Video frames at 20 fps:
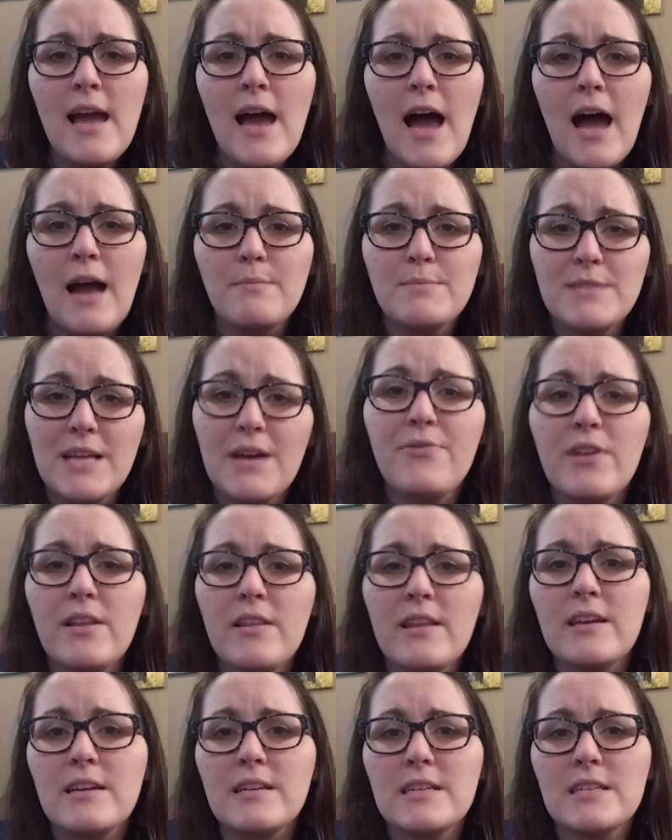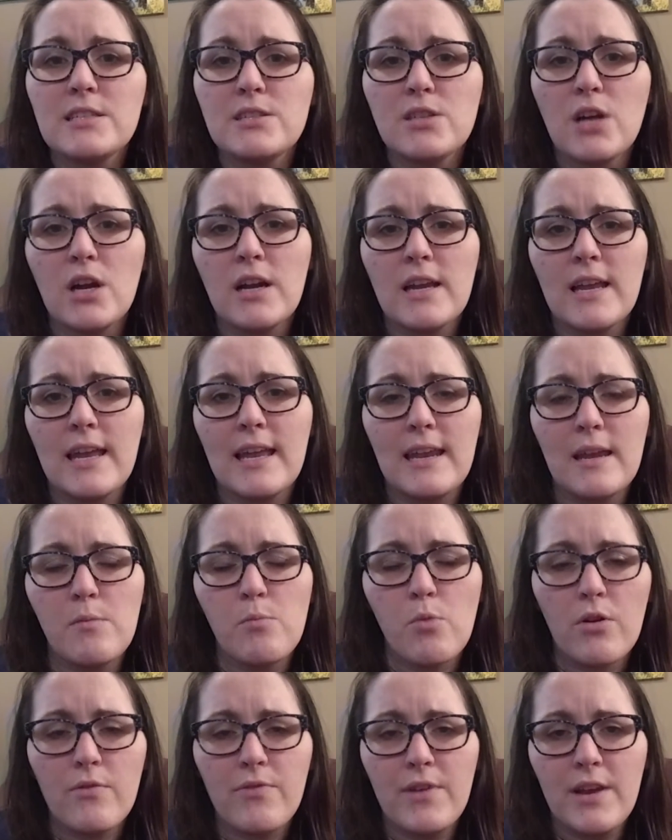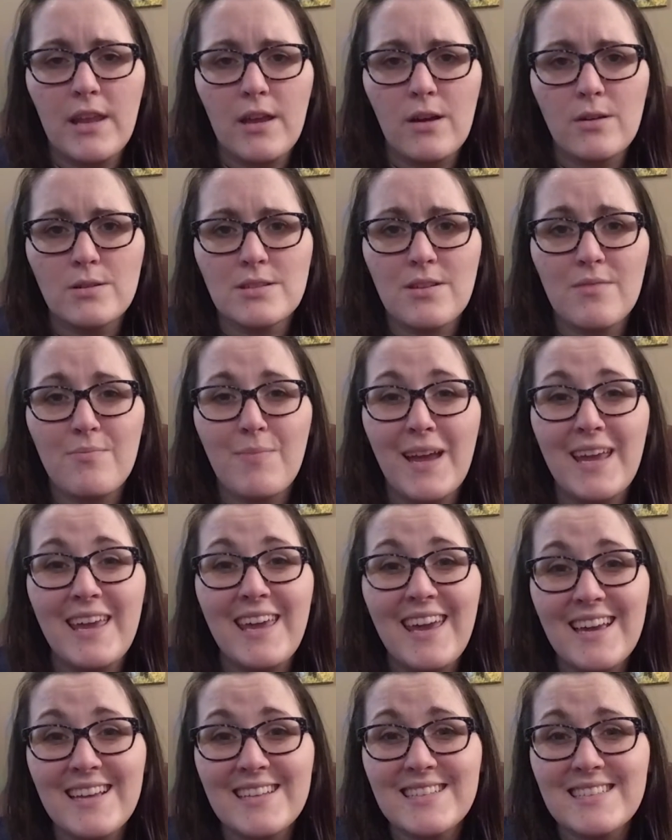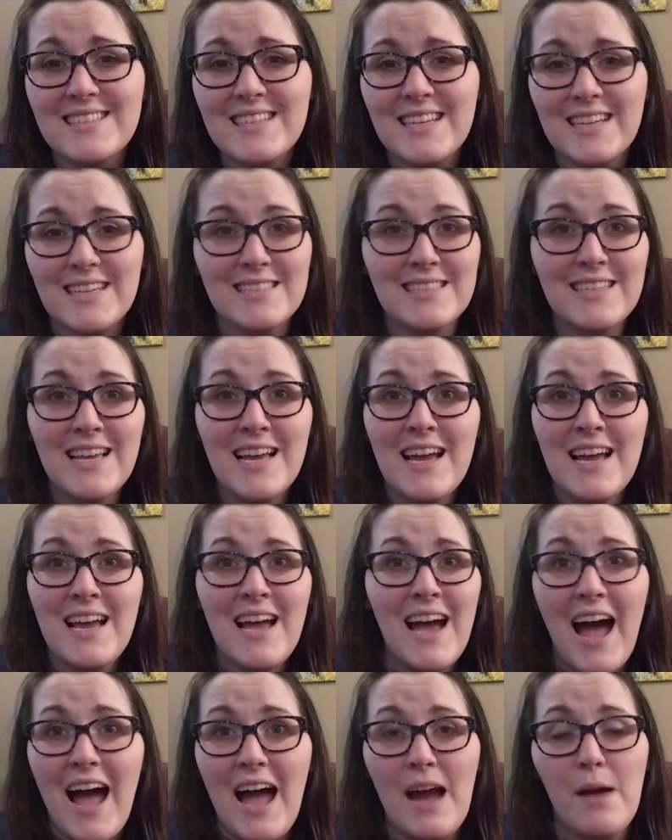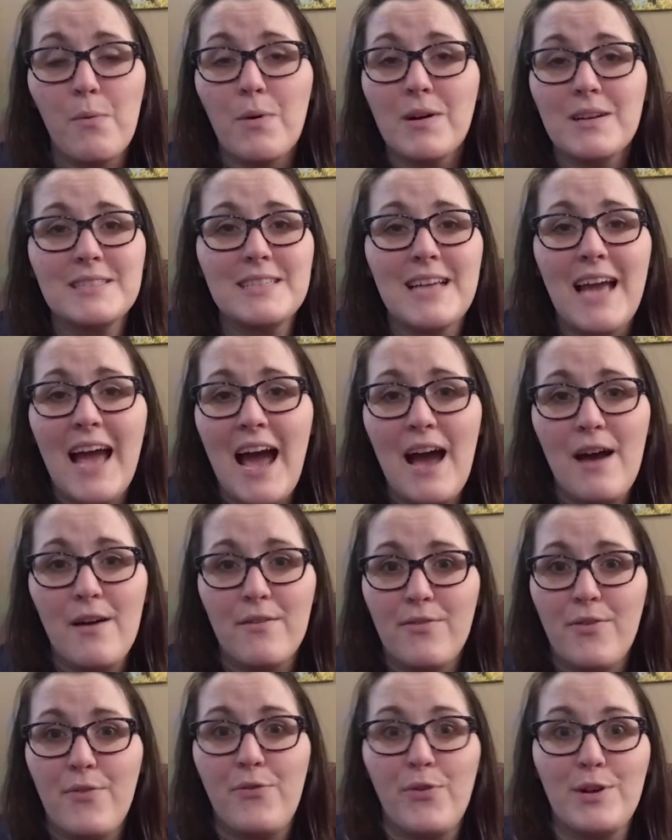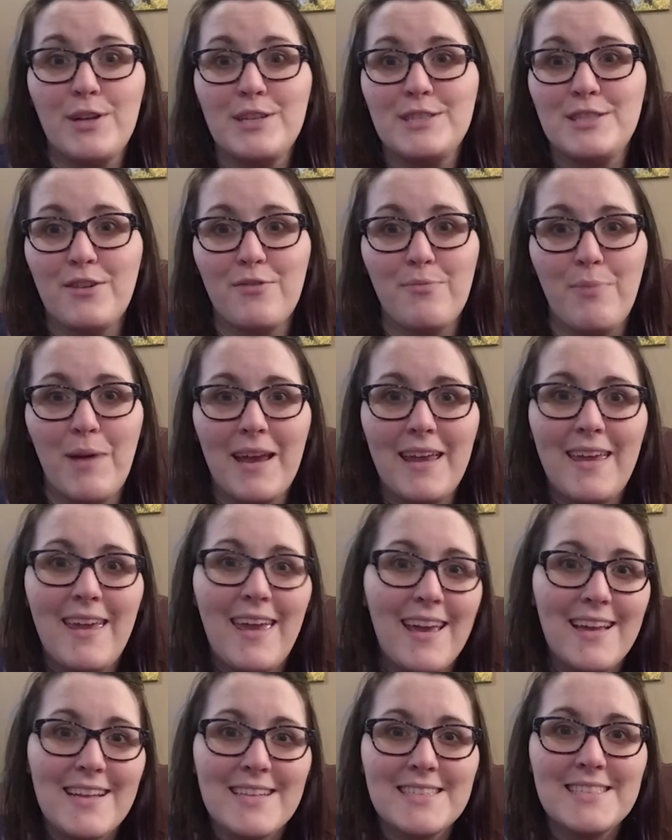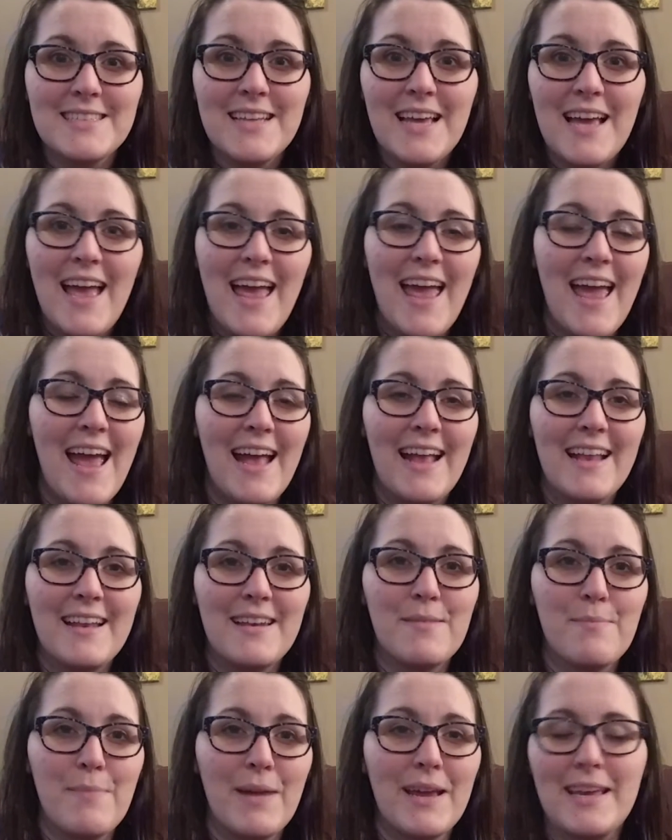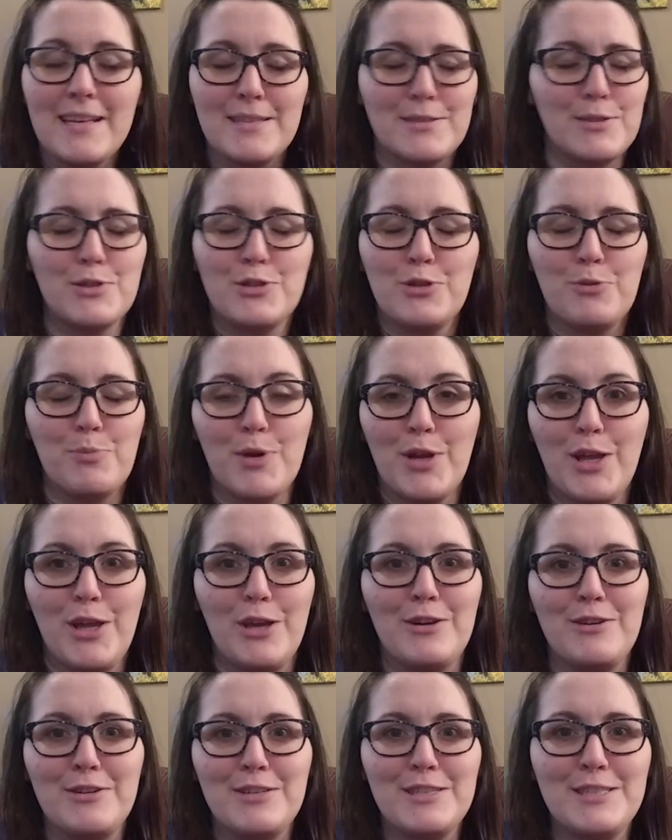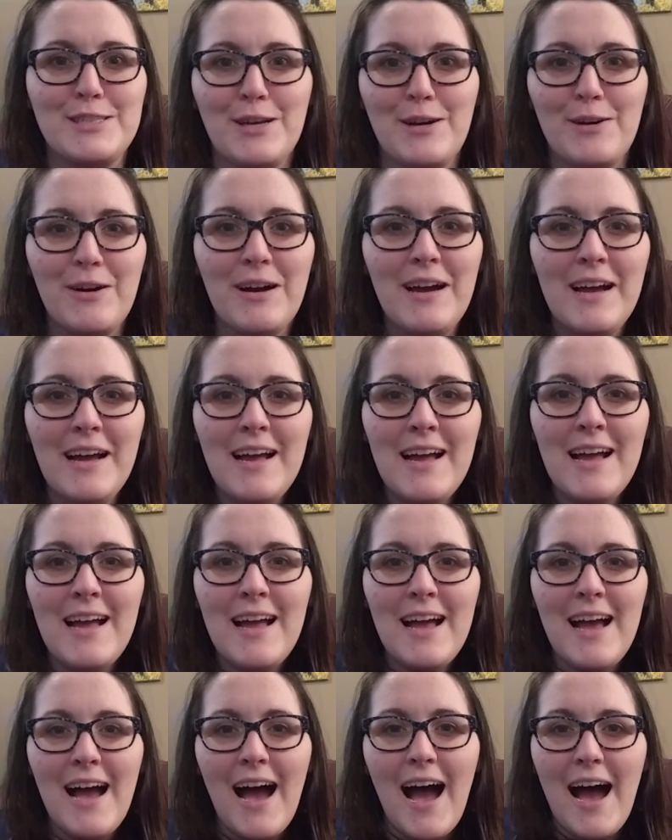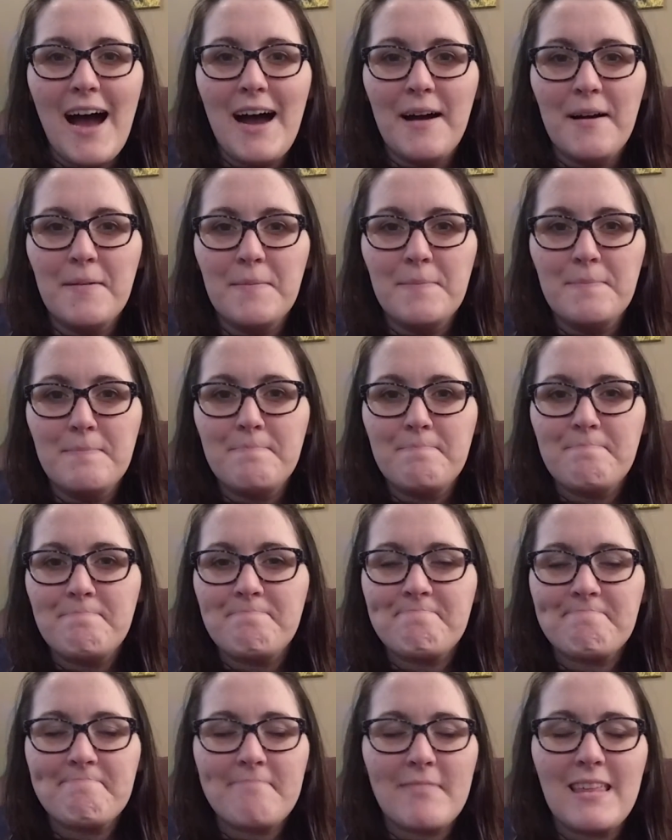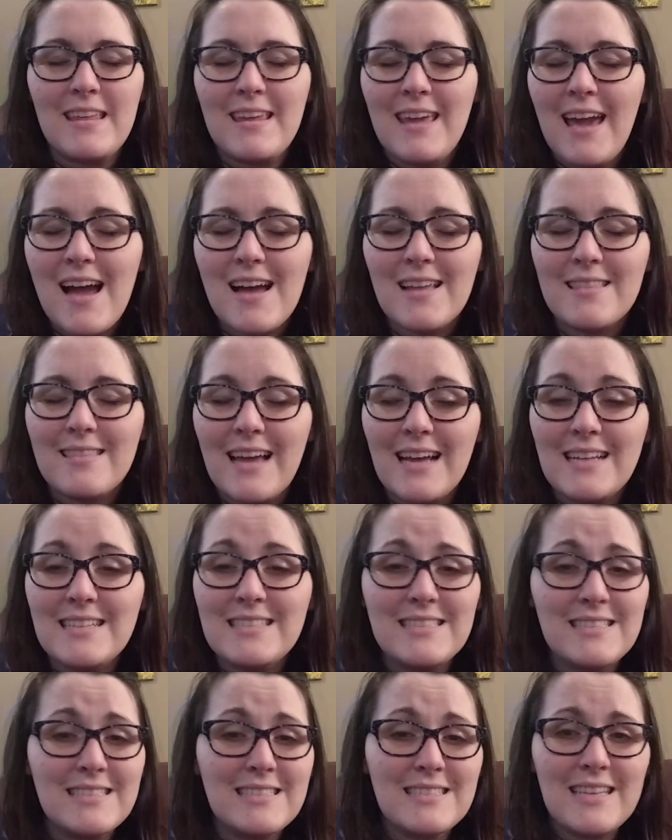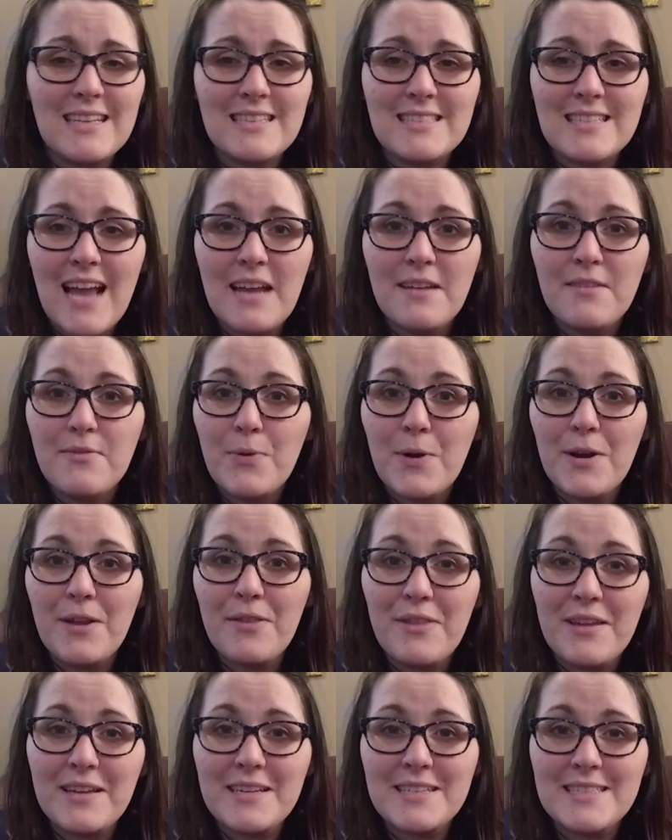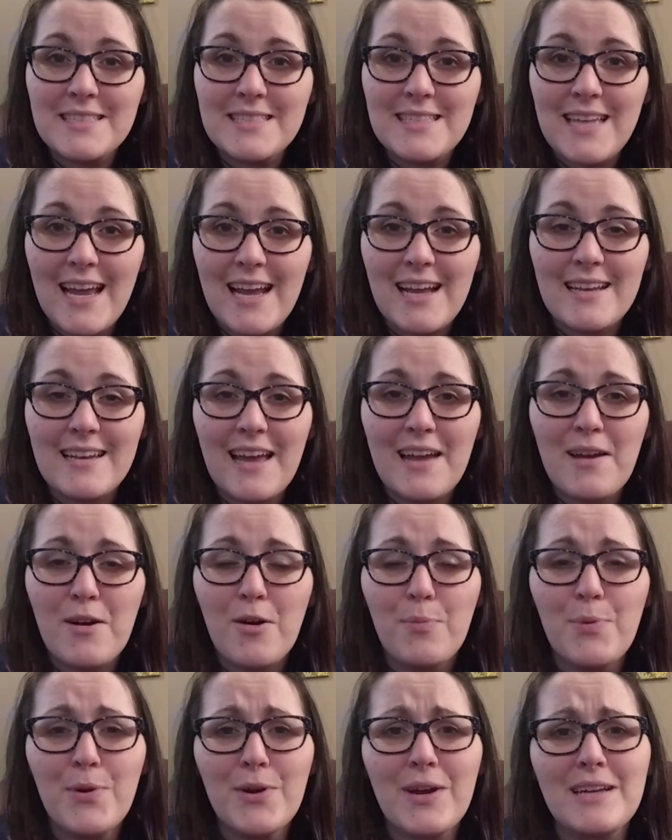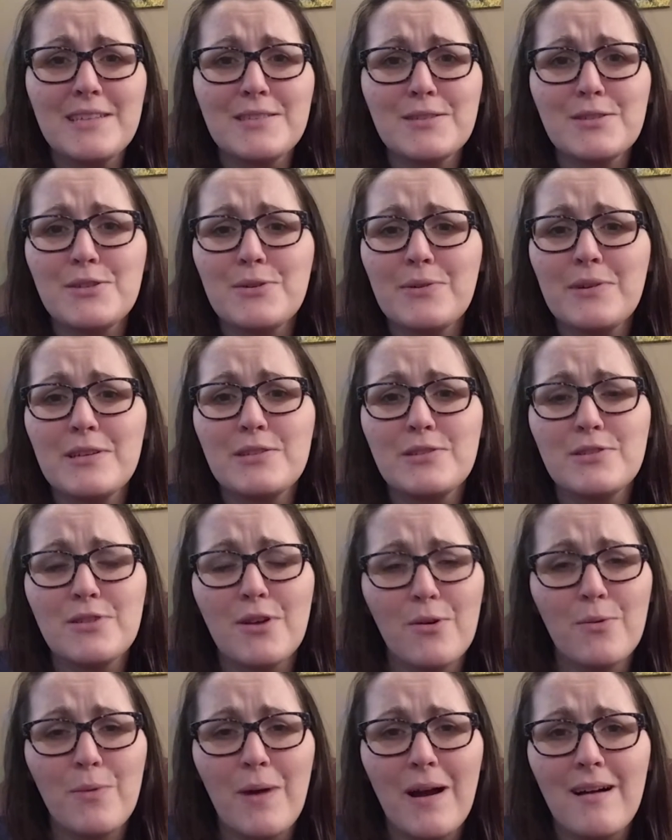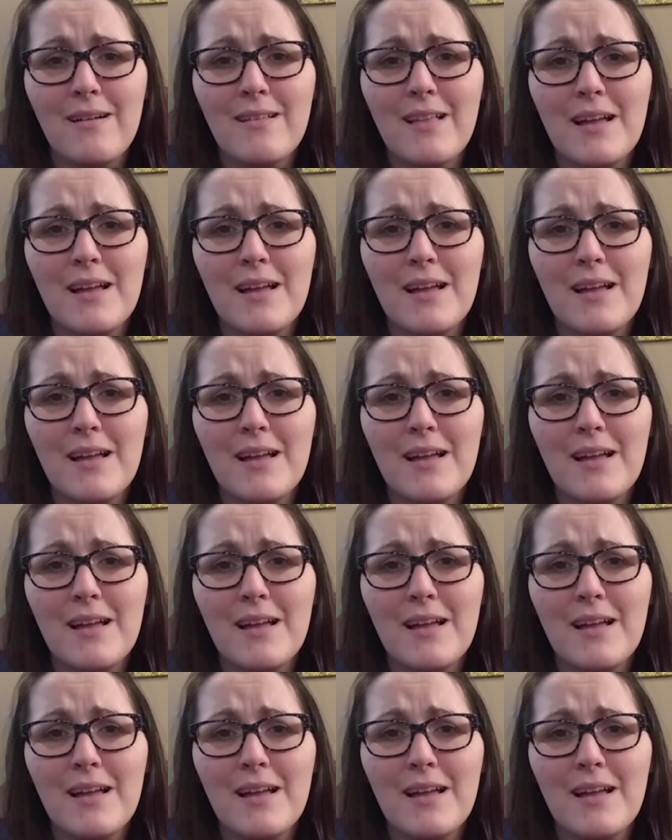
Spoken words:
I'm definitely going to start getting more videos of my kids because I want to have footage of my kids, and my kids are super cute. So, yeah, that's kind of where things stand. I hope you guys are doing so well.